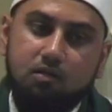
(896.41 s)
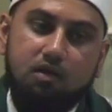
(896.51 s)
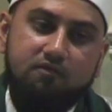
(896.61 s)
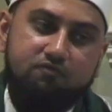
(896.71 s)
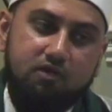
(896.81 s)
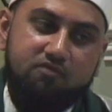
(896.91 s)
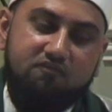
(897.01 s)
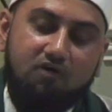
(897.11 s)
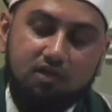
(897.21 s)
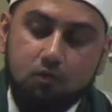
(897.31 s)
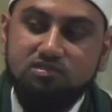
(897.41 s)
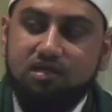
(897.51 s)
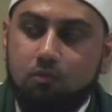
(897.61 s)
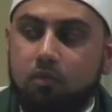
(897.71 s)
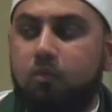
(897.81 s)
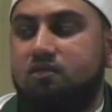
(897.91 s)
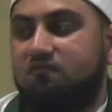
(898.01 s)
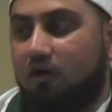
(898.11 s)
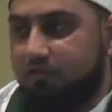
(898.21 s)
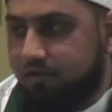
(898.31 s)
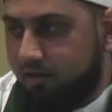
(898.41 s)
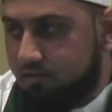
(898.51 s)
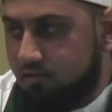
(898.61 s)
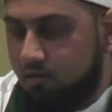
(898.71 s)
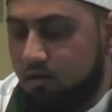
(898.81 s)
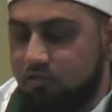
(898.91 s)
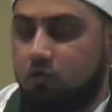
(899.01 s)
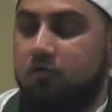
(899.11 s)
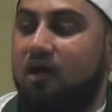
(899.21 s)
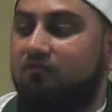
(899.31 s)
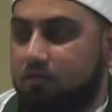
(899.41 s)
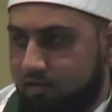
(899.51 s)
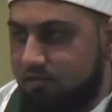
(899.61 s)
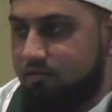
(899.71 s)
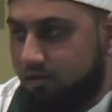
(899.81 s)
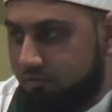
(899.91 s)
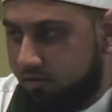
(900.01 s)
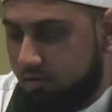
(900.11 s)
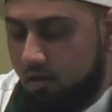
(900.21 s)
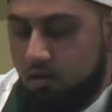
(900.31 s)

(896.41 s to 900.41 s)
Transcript: if the father was here, what would the father get? And so the grandfather gets that, right?